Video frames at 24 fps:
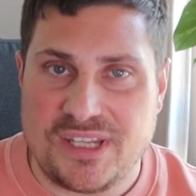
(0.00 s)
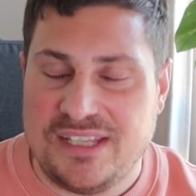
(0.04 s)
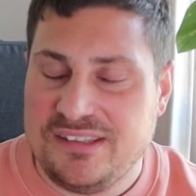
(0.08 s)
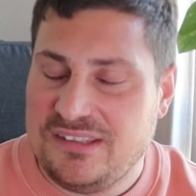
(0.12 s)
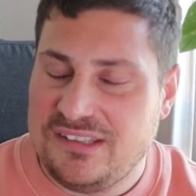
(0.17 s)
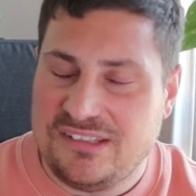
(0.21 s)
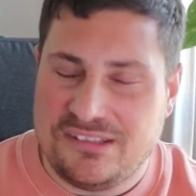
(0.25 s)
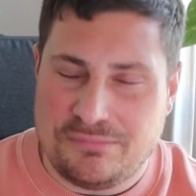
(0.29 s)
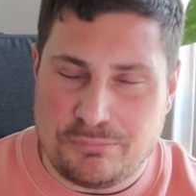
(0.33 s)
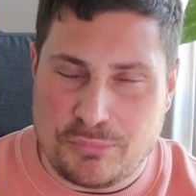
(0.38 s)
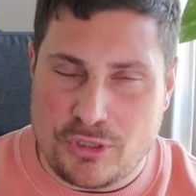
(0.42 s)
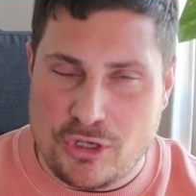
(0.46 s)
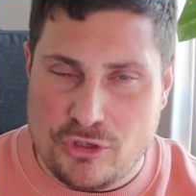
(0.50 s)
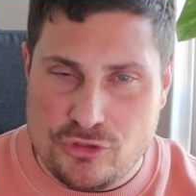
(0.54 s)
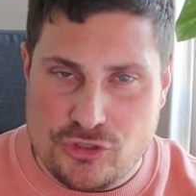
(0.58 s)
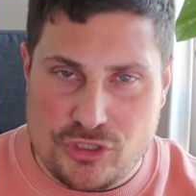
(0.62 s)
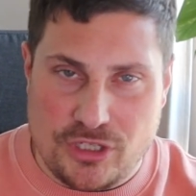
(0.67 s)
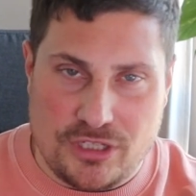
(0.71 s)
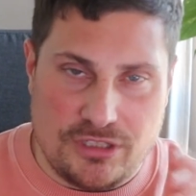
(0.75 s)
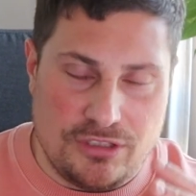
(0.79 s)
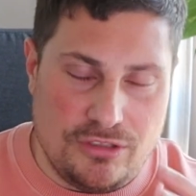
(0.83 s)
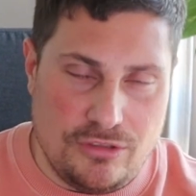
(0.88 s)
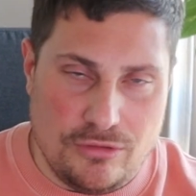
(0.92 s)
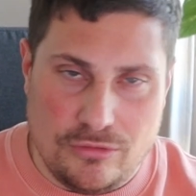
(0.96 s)
and this
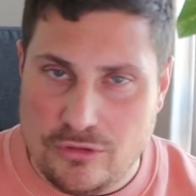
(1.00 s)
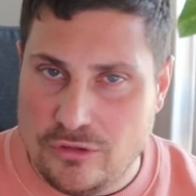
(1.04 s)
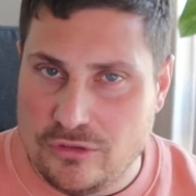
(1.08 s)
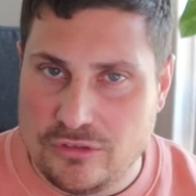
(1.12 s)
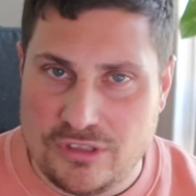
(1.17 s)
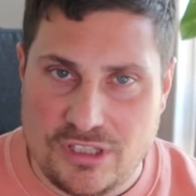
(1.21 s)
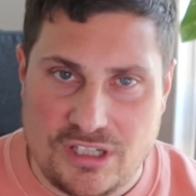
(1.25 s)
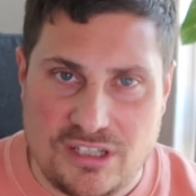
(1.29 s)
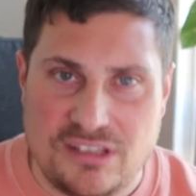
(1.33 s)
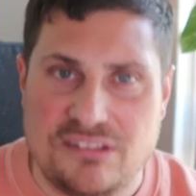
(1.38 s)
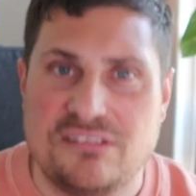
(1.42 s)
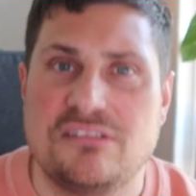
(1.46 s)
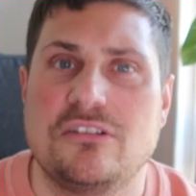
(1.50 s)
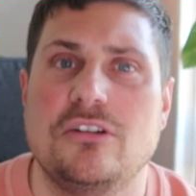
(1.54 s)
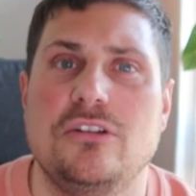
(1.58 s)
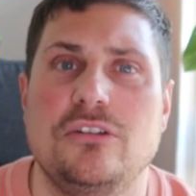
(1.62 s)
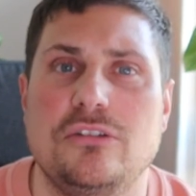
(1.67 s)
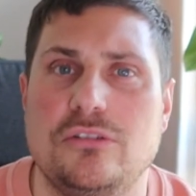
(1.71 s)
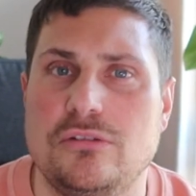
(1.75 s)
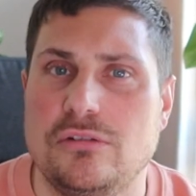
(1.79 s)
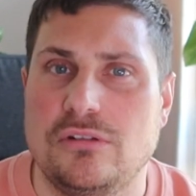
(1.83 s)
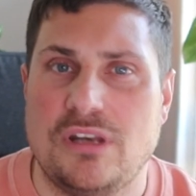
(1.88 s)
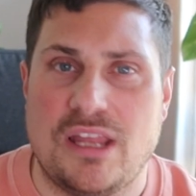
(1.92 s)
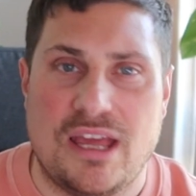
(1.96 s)
project, you know that it's going
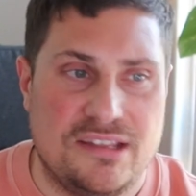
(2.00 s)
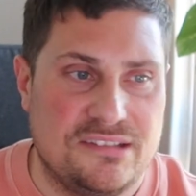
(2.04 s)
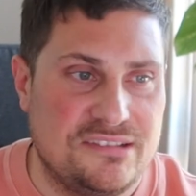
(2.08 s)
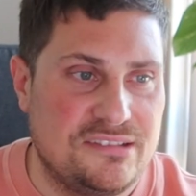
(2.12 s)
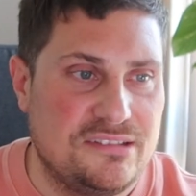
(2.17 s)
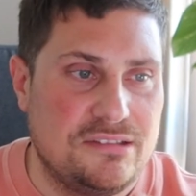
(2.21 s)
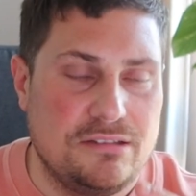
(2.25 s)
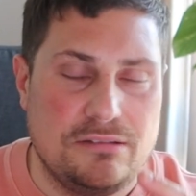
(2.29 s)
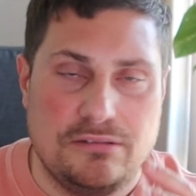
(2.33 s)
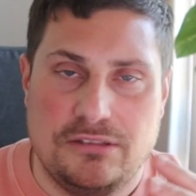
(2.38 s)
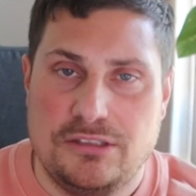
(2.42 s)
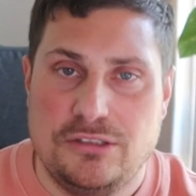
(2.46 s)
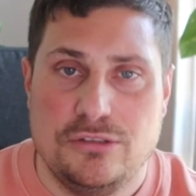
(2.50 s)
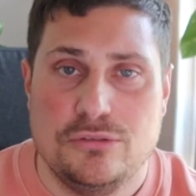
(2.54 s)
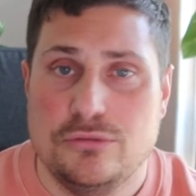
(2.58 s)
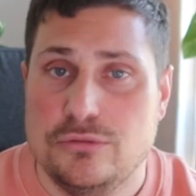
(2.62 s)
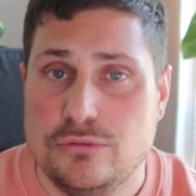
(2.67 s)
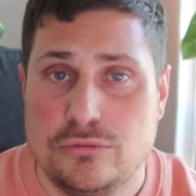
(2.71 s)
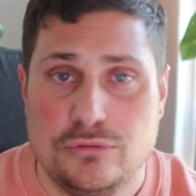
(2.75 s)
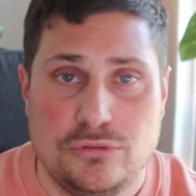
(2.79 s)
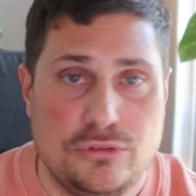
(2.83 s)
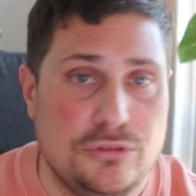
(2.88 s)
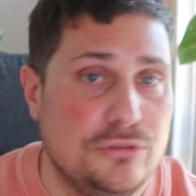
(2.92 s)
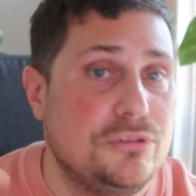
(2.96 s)
to last
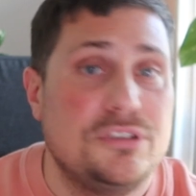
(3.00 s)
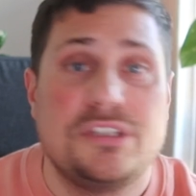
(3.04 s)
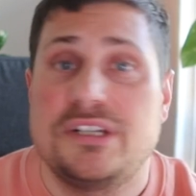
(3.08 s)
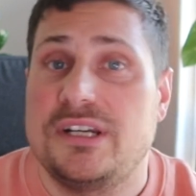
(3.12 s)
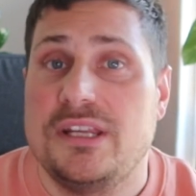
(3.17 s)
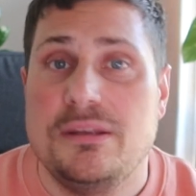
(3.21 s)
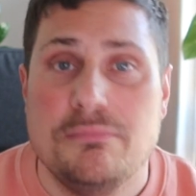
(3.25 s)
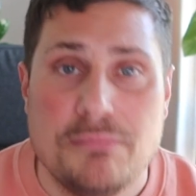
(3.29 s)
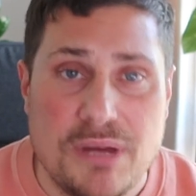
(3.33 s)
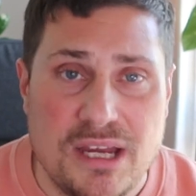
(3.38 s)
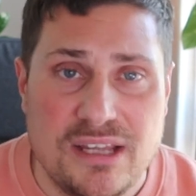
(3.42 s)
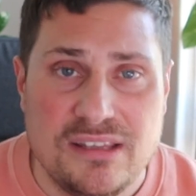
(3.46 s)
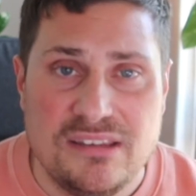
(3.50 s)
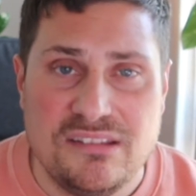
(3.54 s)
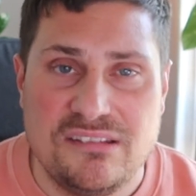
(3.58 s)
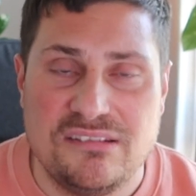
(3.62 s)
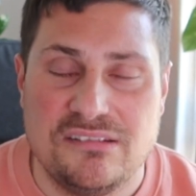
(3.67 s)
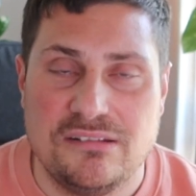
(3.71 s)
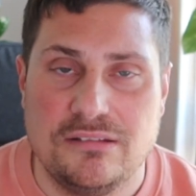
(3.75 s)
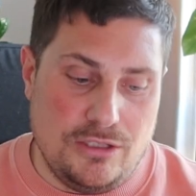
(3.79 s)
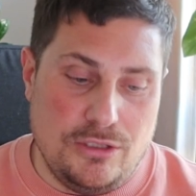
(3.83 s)
2 to 3 months.